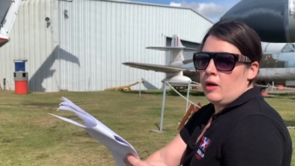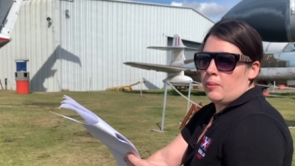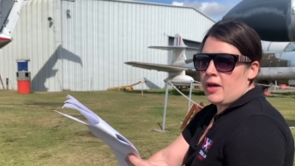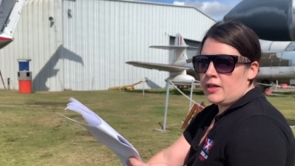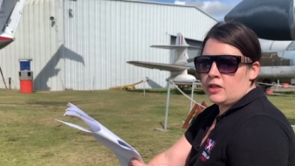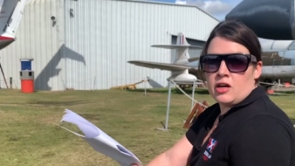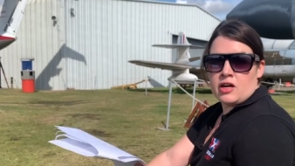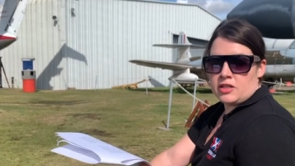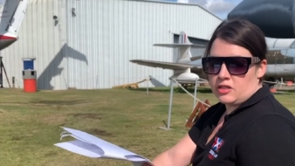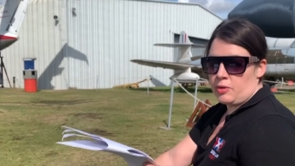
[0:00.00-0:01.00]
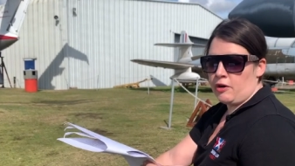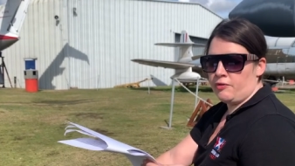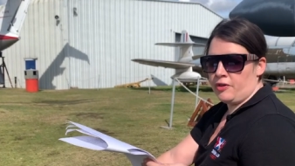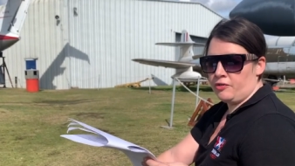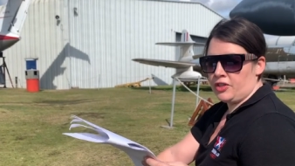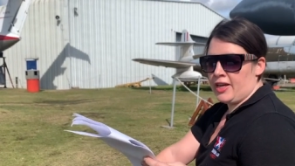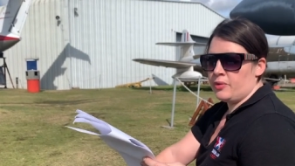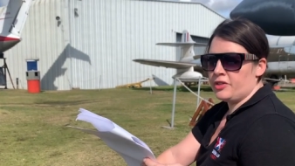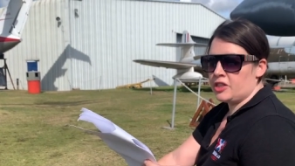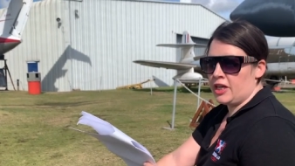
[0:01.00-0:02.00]
Magna Carta 1215,
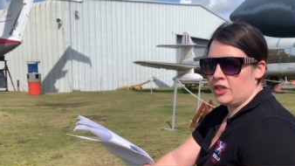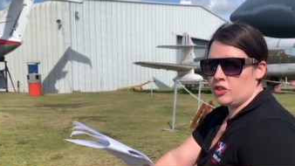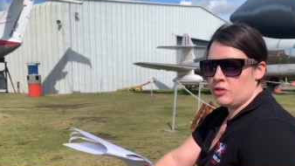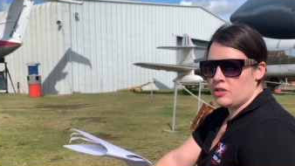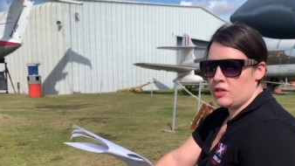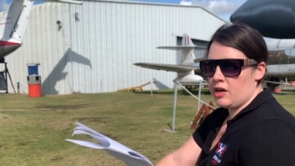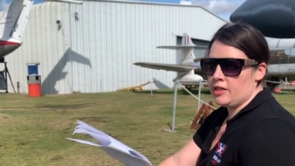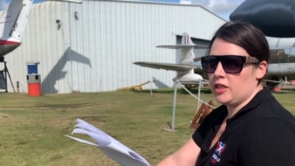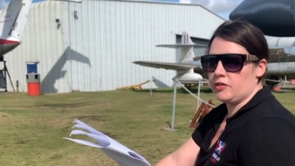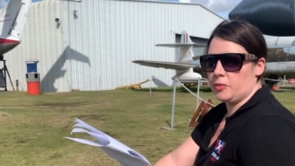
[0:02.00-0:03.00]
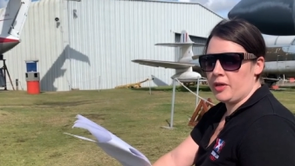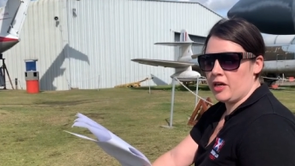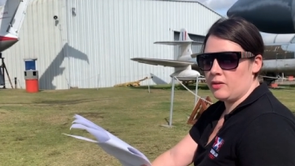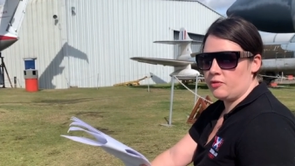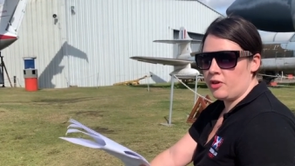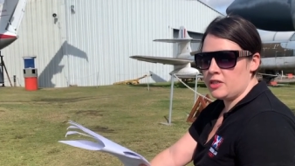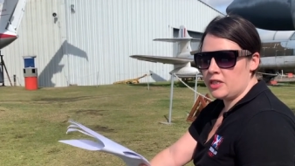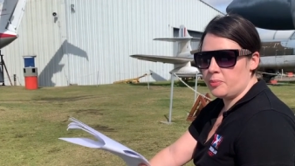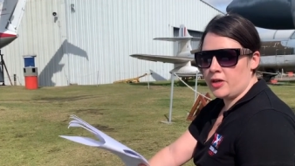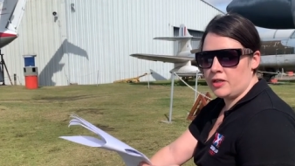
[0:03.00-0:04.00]
which King John signed after being
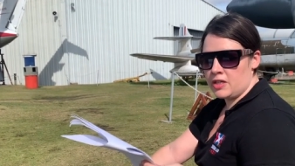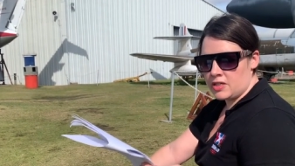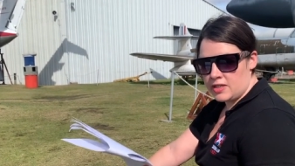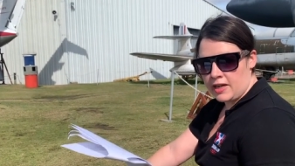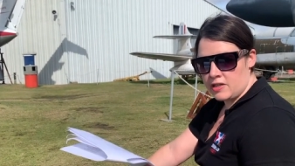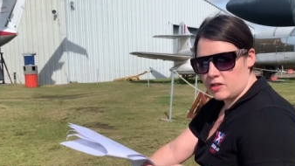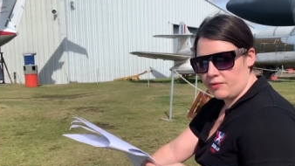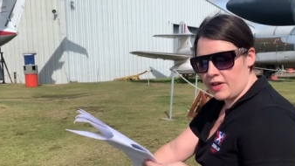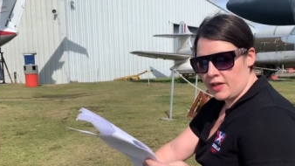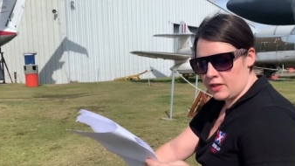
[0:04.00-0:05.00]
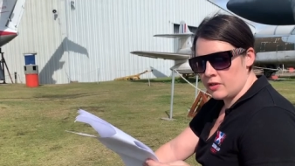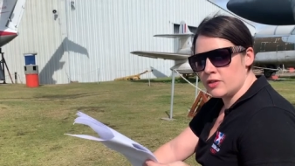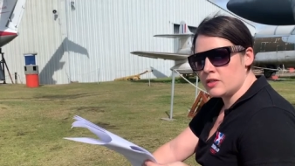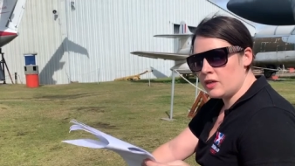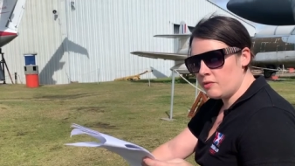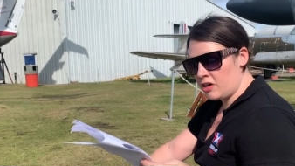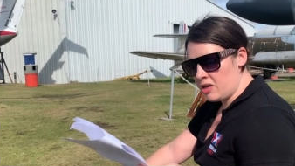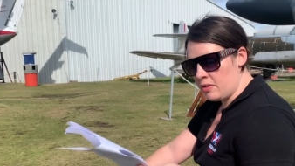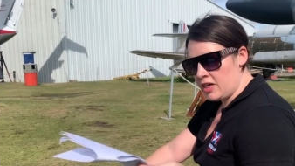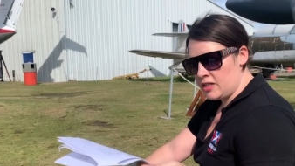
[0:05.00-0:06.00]
confronted by the Estates of England at
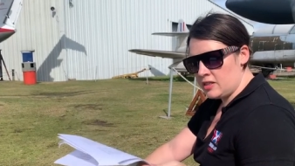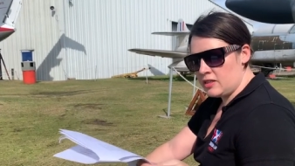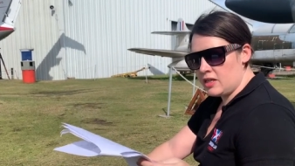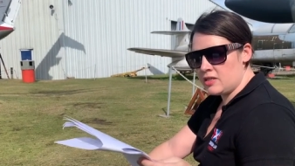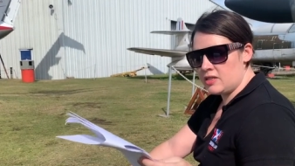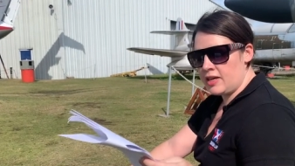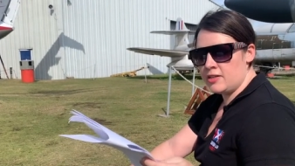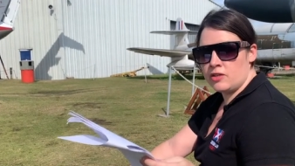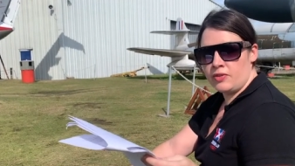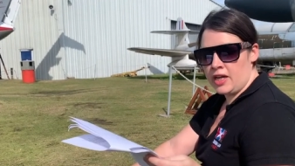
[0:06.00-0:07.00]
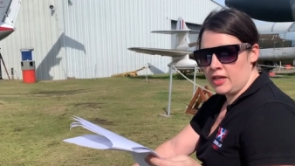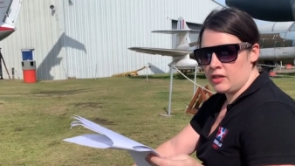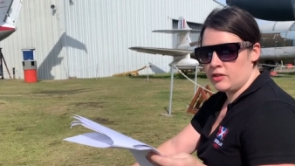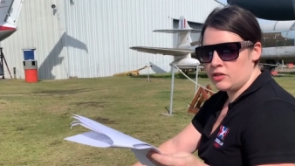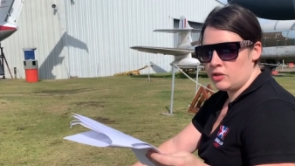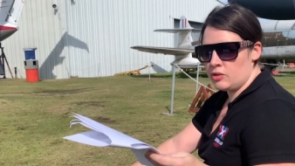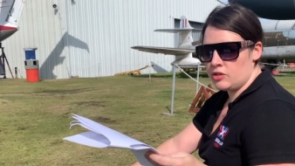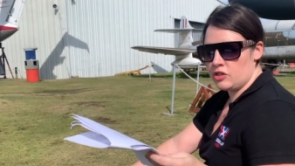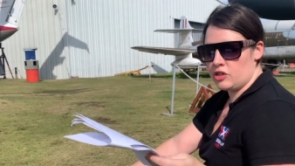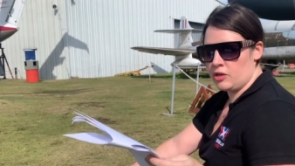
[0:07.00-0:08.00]
Runnymede. The Estates of England
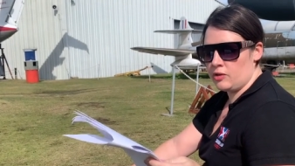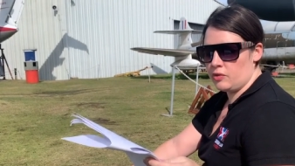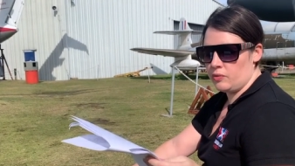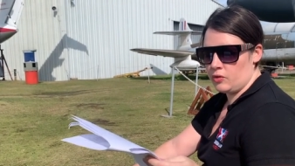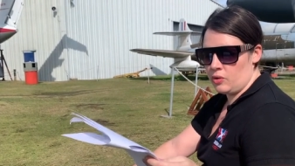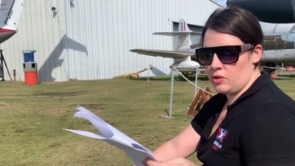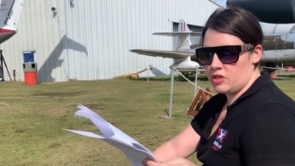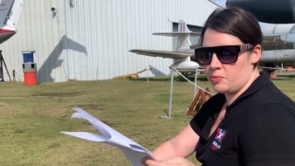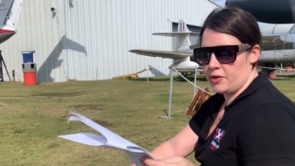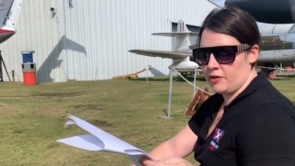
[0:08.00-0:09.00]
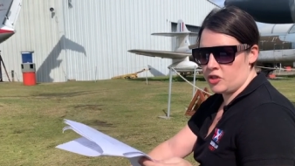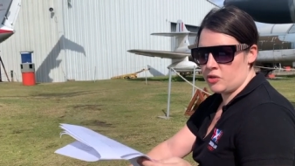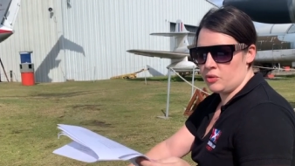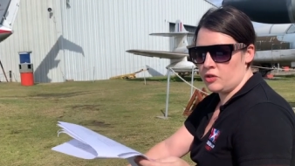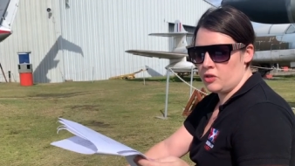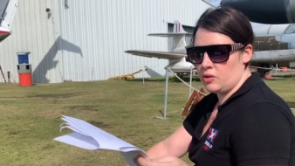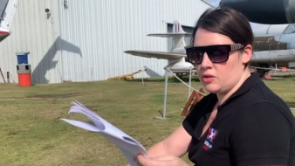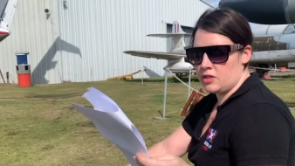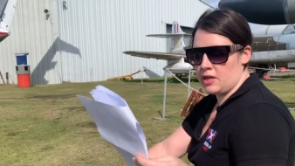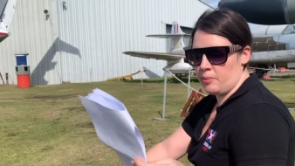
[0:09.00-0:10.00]
constitute the Lords Spiritual, the
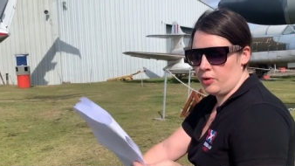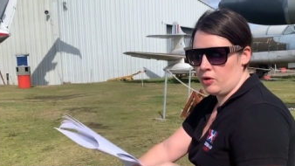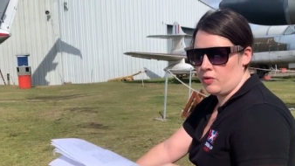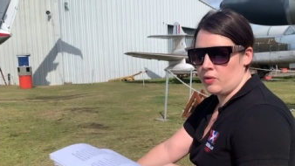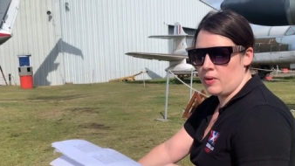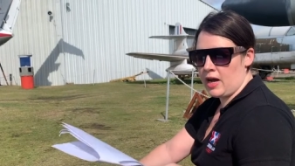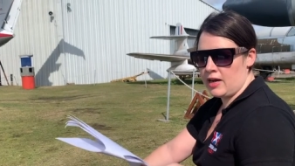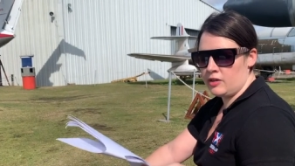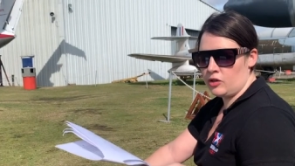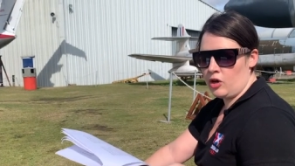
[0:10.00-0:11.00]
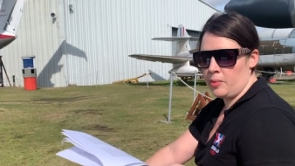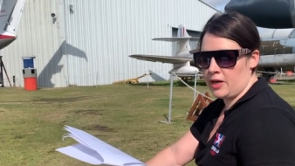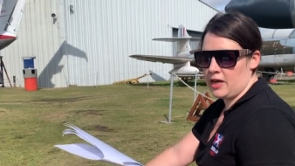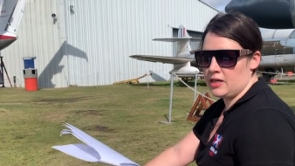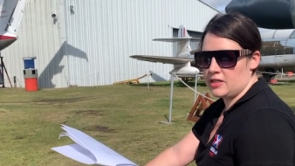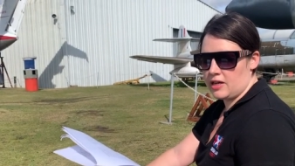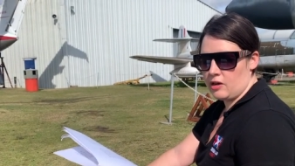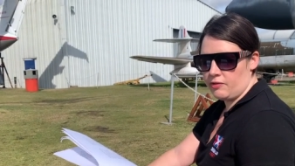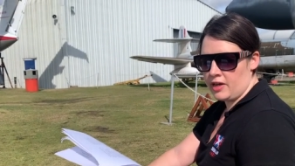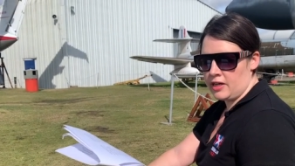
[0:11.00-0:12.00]
Lords Temporal, and the commonalty
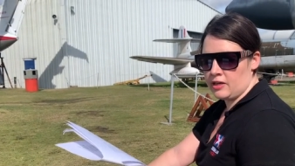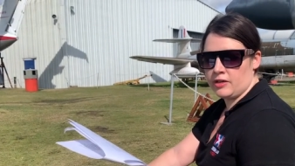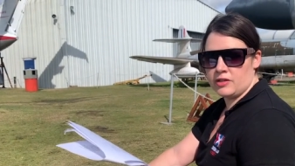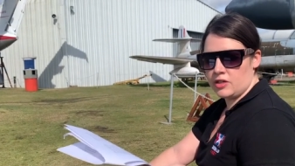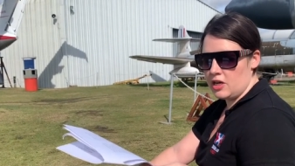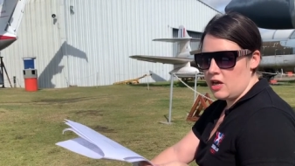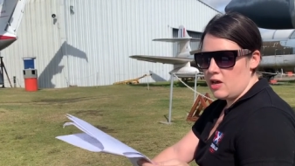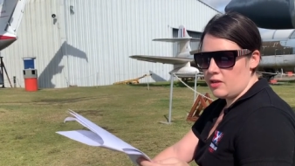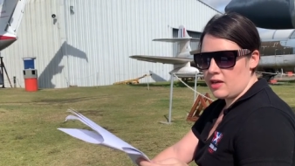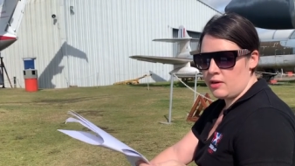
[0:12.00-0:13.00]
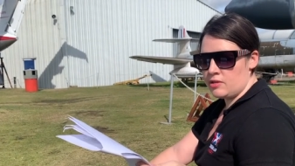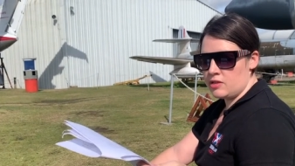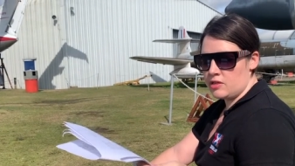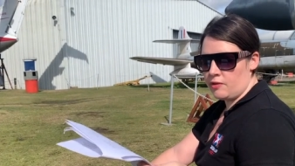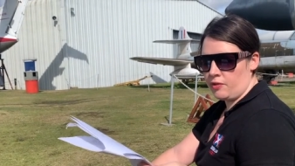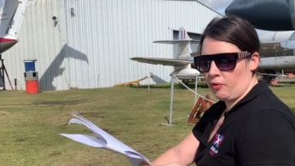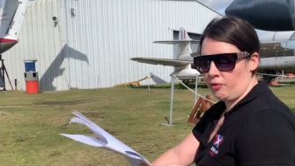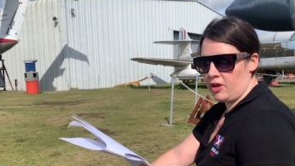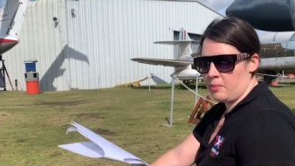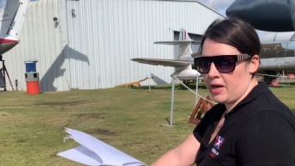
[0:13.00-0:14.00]
of England. Thousands of the
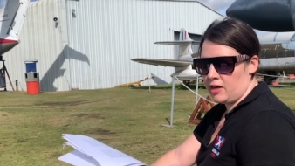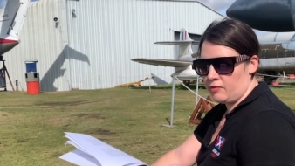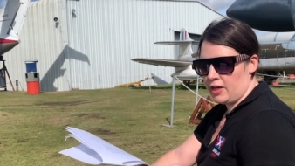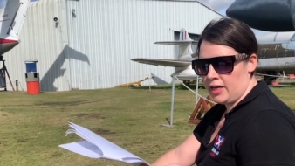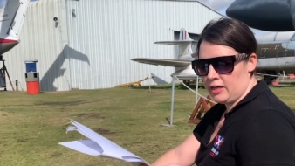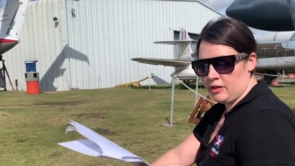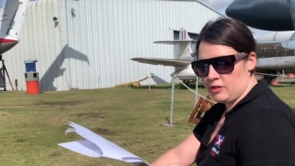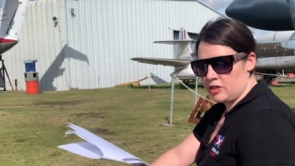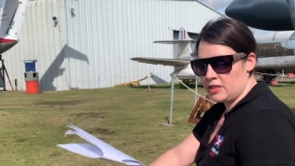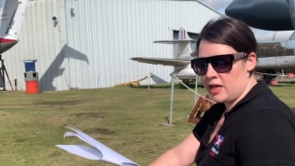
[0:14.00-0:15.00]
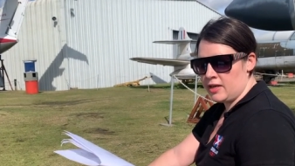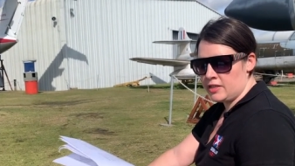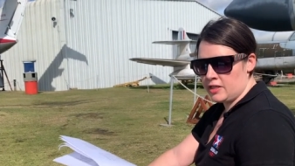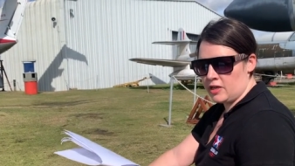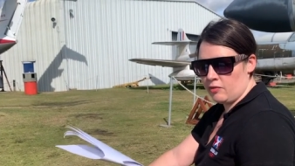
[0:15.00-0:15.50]
freemen of England attended at